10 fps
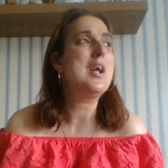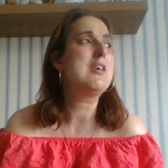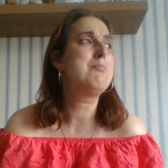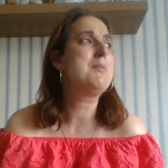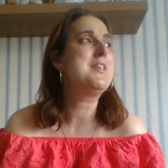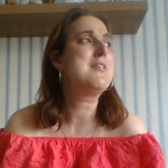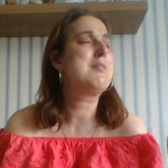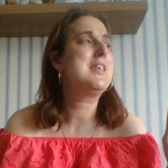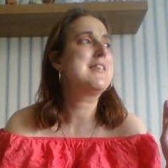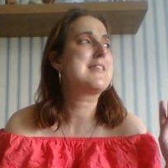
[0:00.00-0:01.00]
I've been
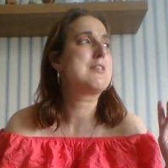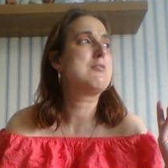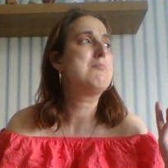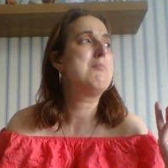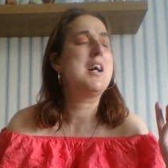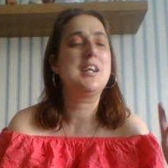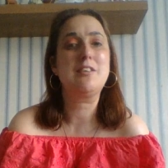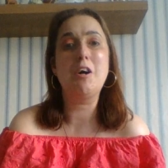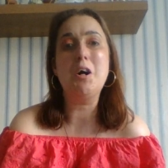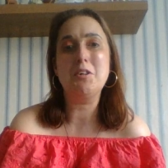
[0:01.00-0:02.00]
doing some uh,
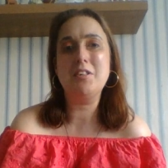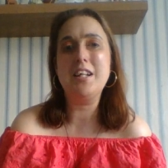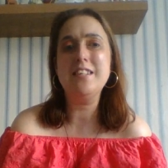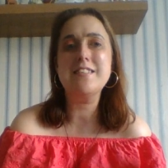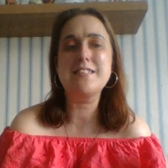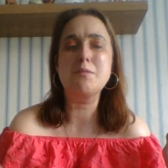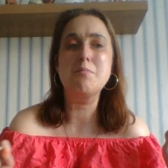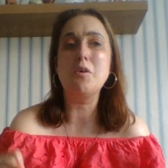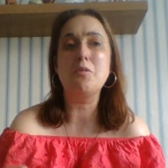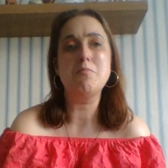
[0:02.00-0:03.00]
gardening,
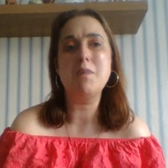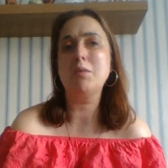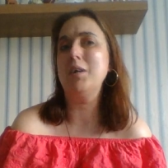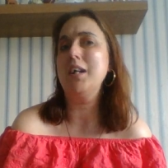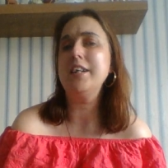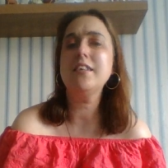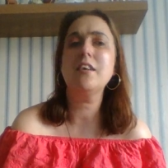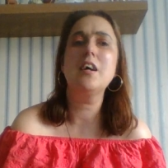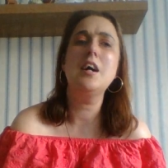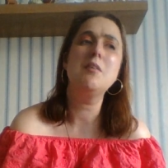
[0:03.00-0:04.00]
some lawn mowing
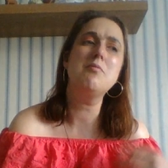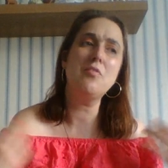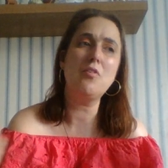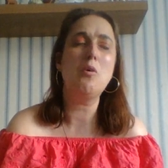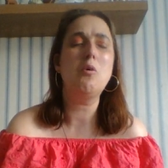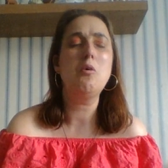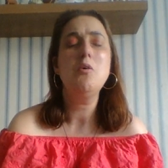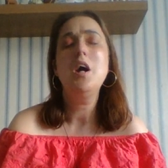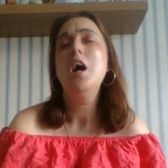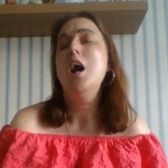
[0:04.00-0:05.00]
um, for
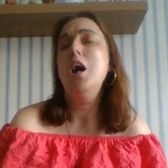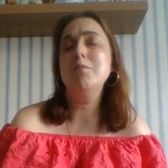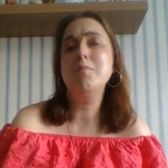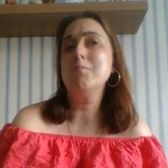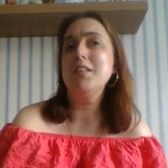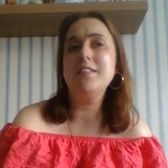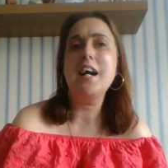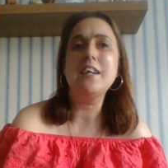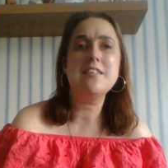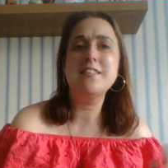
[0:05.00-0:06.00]
uh, mum and
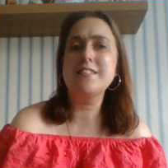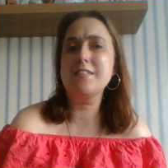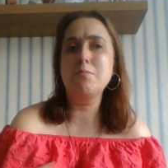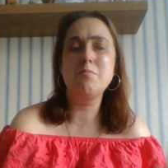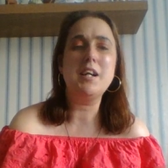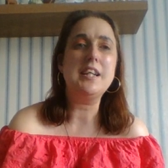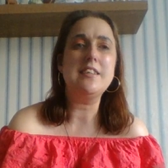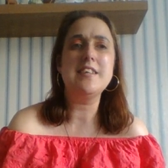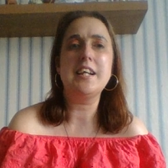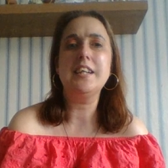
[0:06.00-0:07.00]
dad, and some
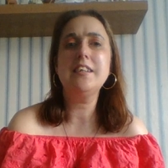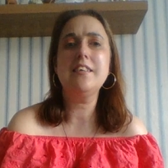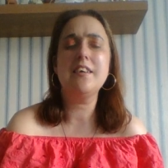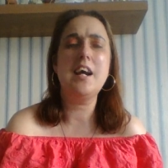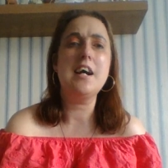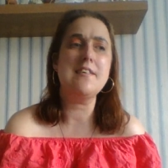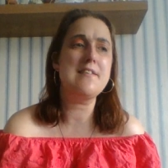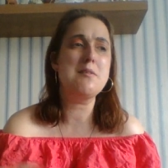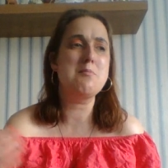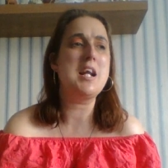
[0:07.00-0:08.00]
weeding,
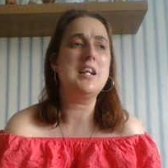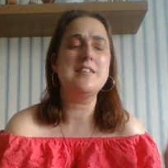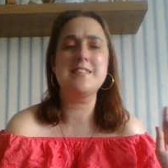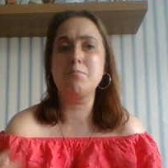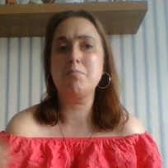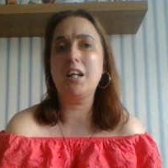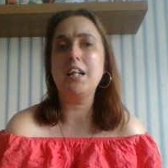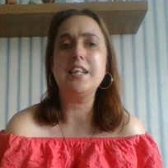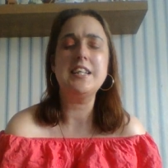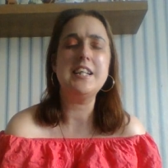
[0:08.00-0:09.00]
as well as some
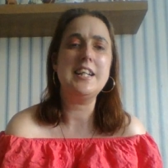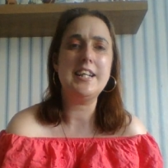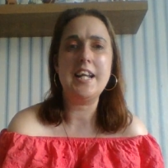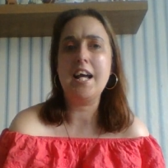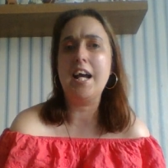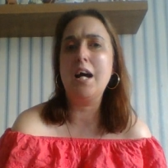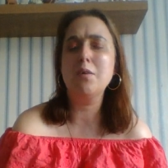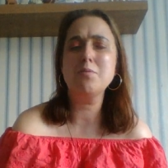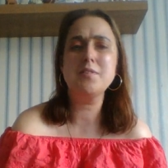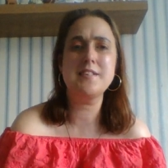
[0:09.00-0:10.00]
cleaning in the
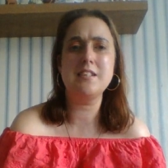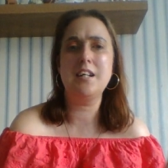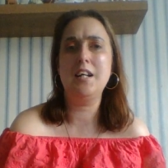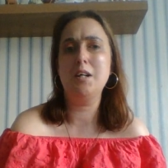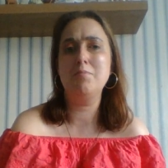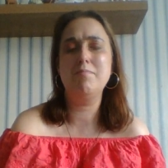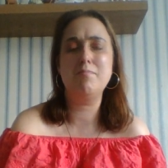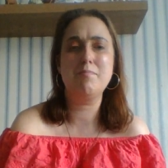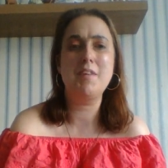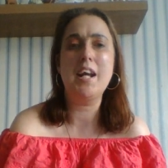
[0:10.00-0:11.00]
house, um,
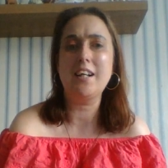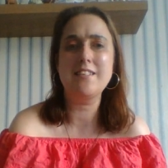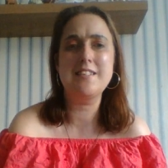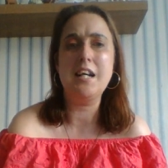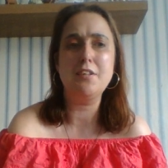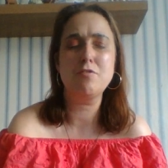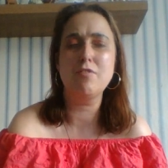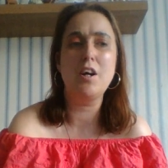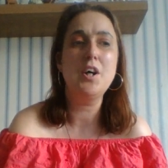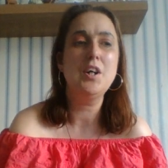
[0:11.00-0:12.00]
et
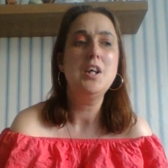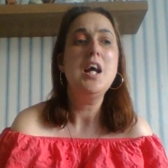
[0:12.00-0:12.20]
cetera.